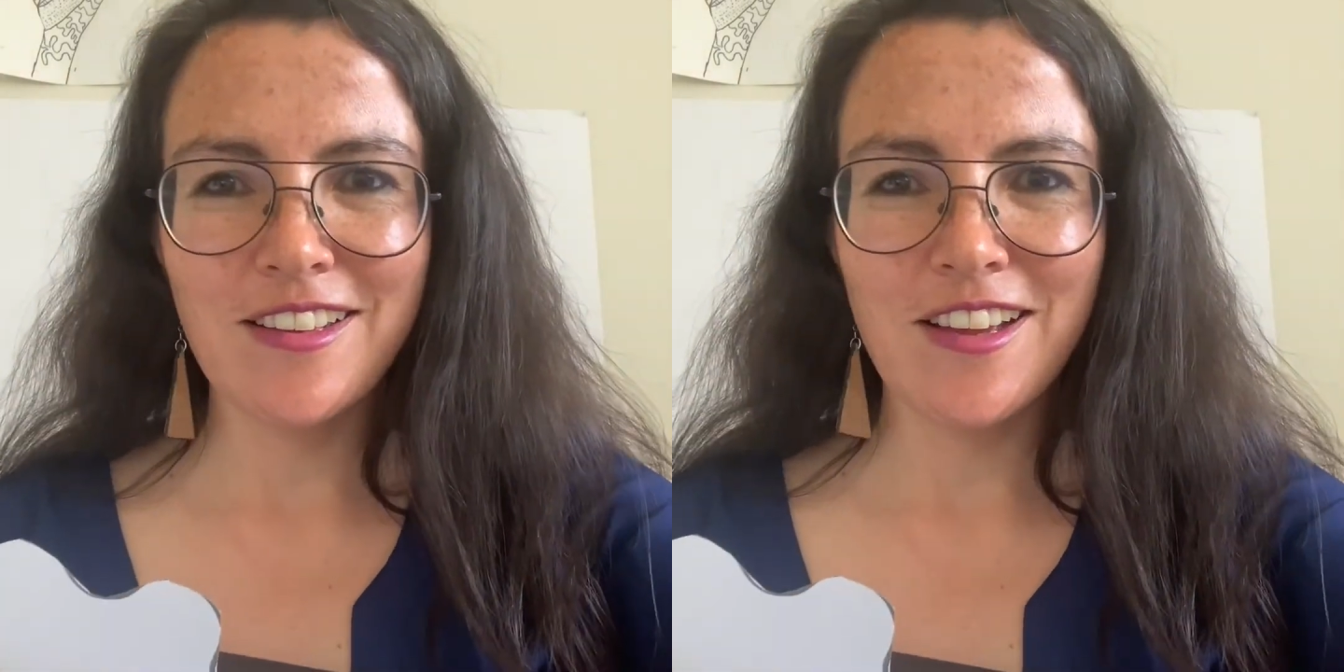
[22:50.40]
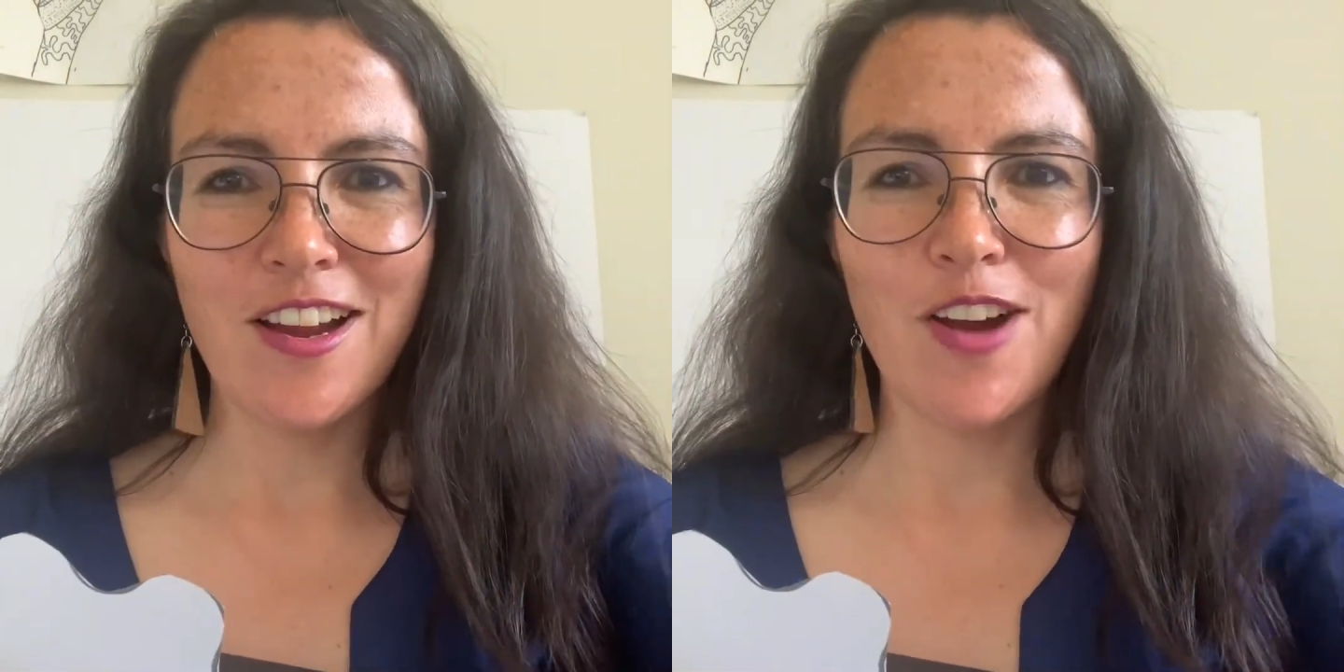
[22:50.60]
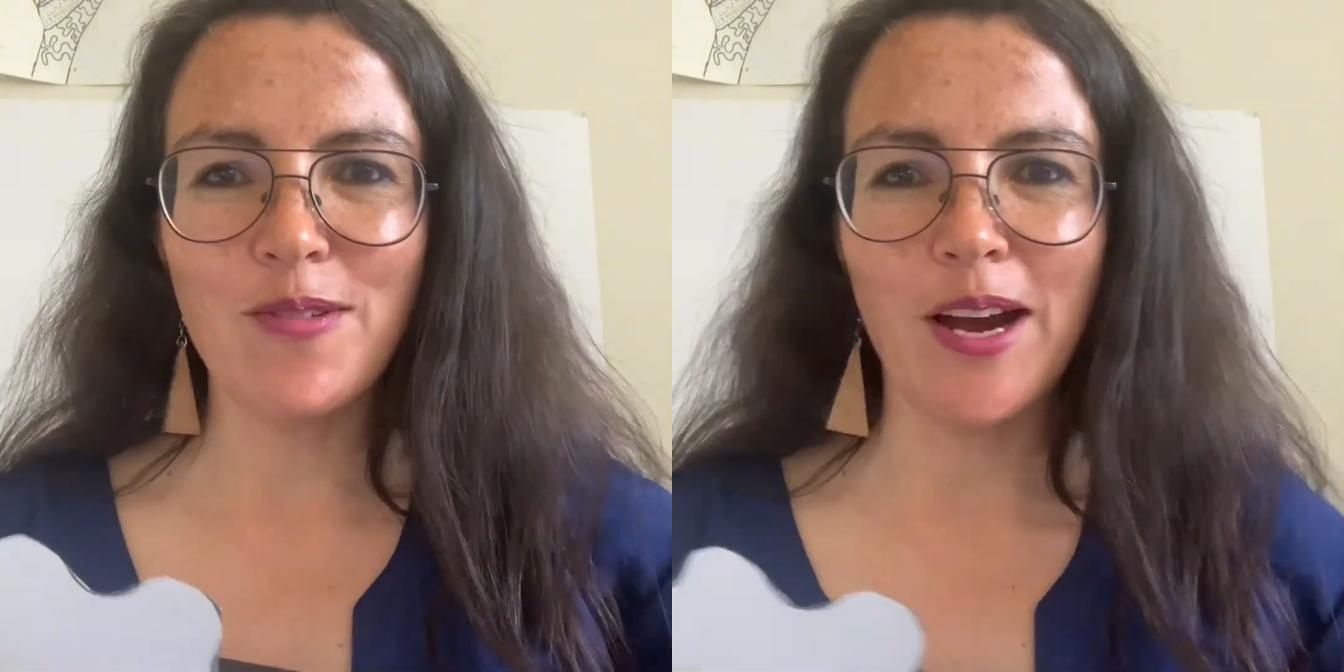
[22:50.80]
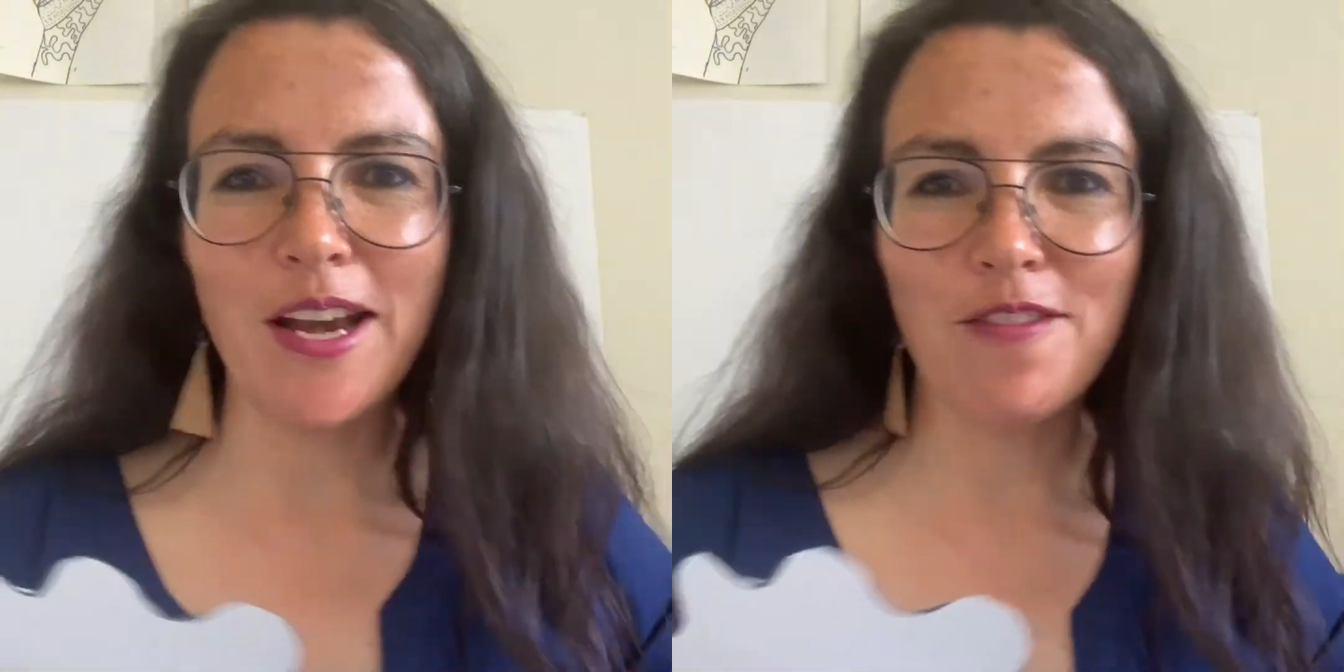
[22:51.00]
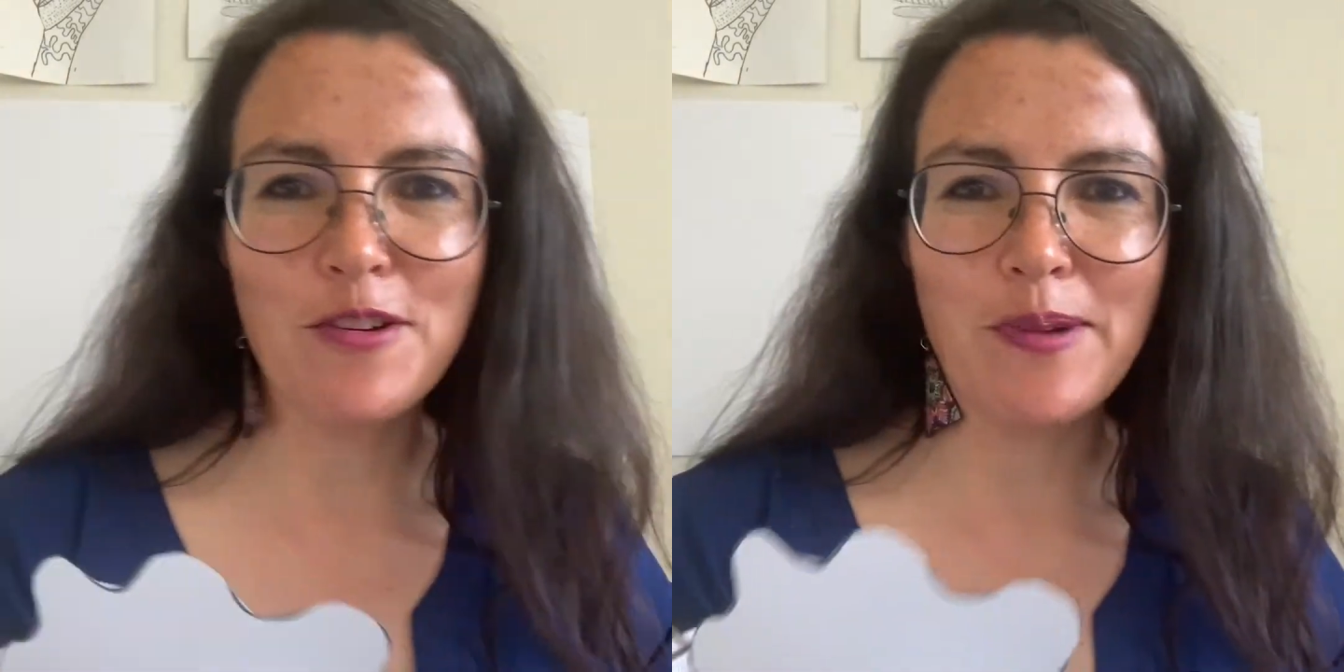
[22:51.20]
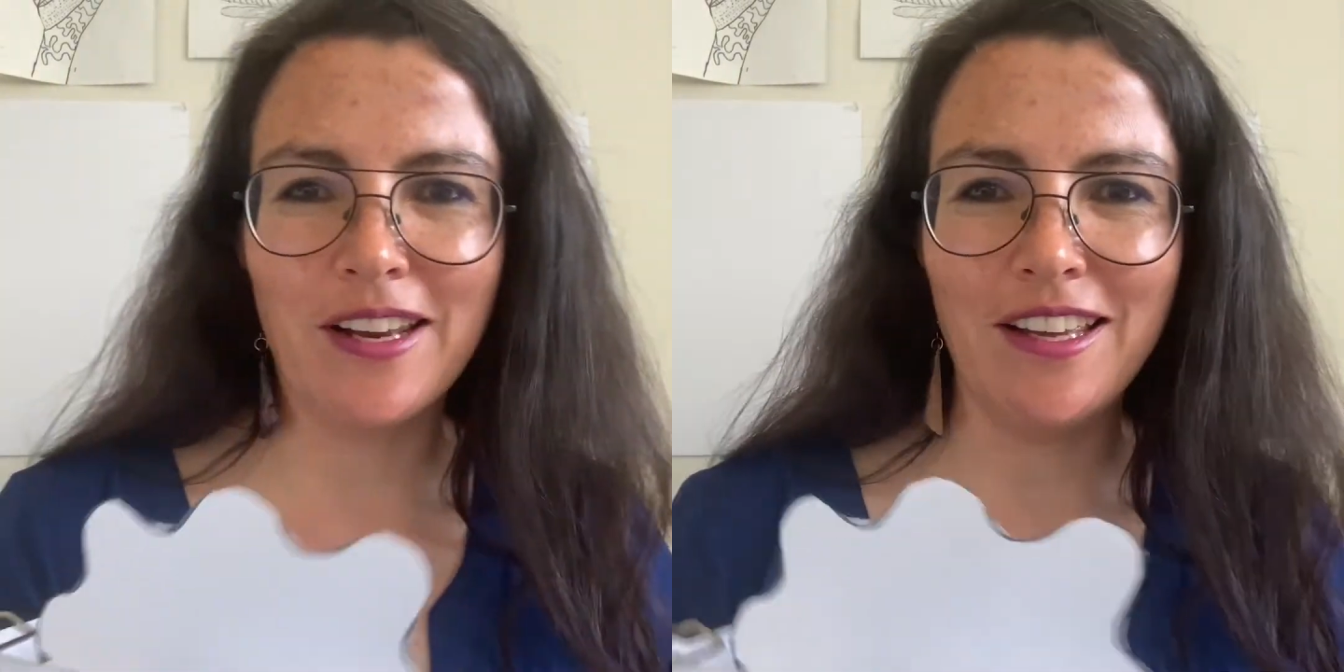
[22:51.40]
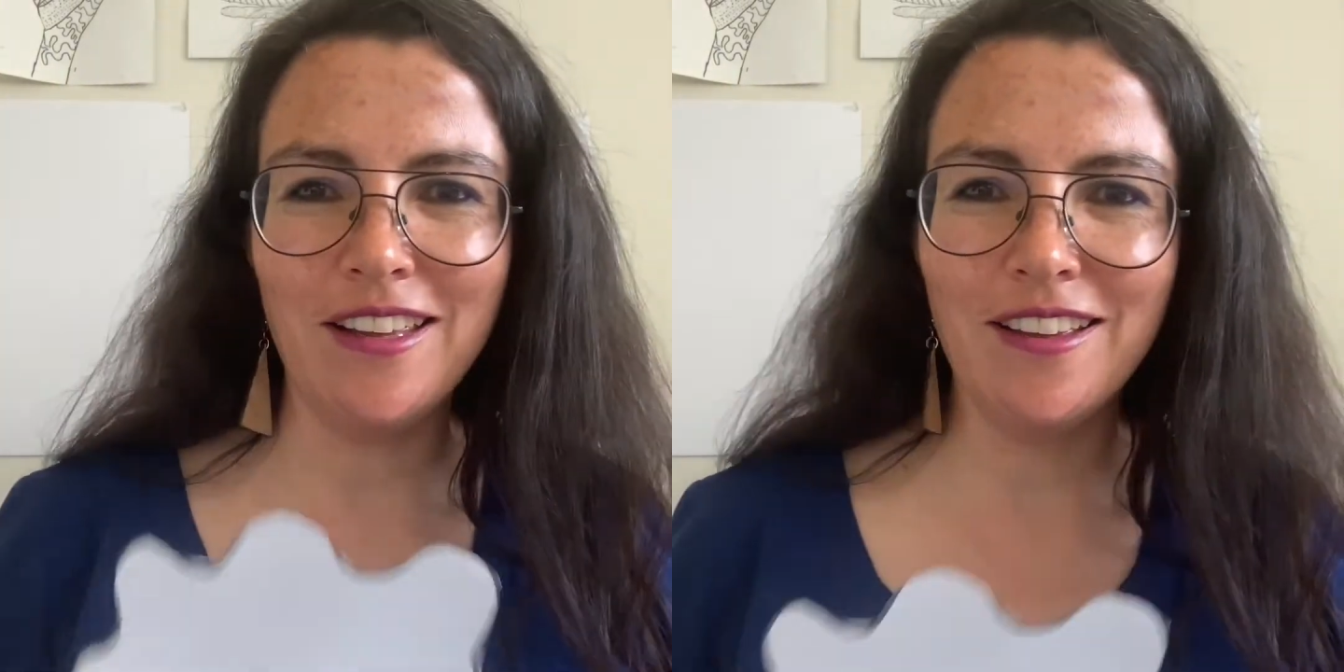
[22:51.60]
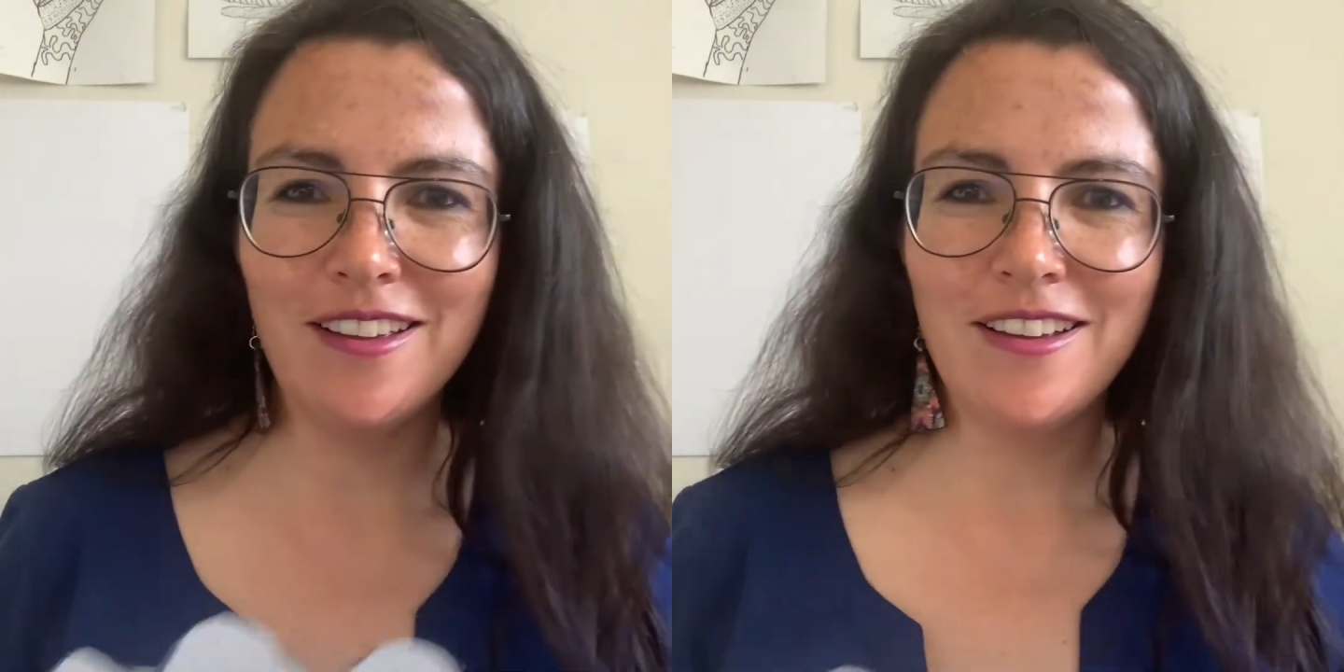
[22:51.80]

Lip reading: All right, everybody.